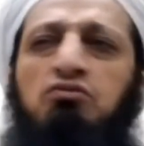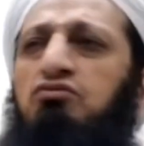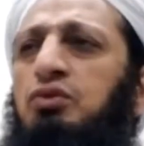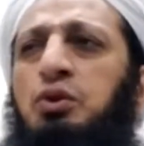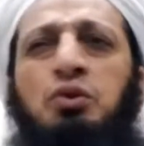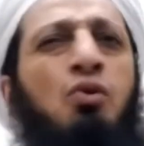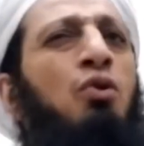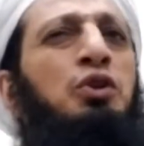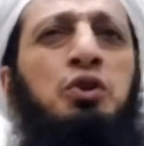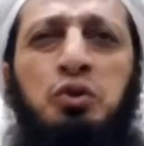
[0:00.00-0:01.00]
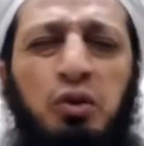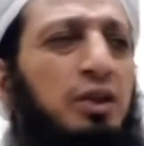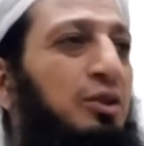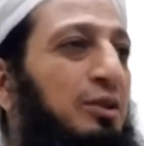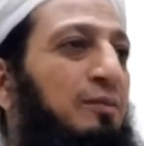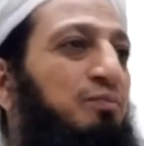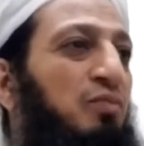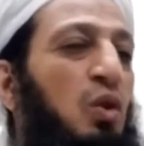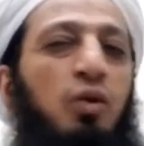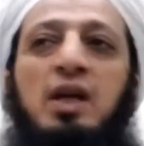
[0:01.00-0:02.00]
So strict
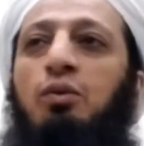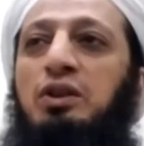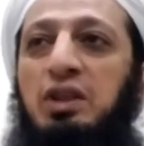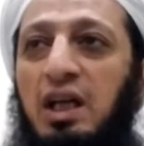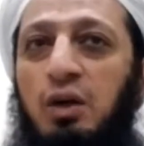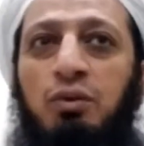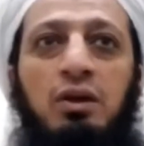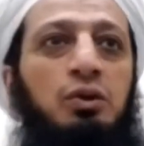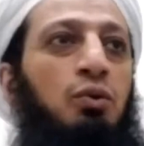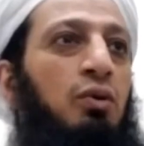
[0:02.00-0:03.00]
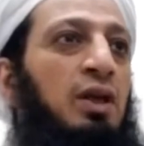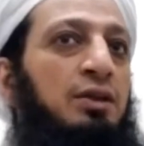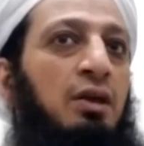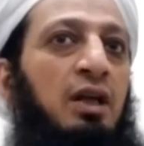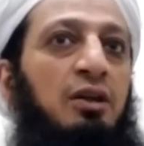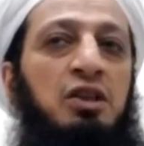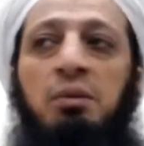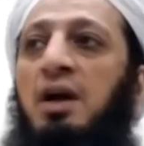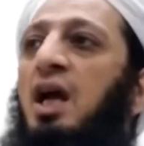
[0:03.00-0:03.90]
the way he was dealing with Rasulullah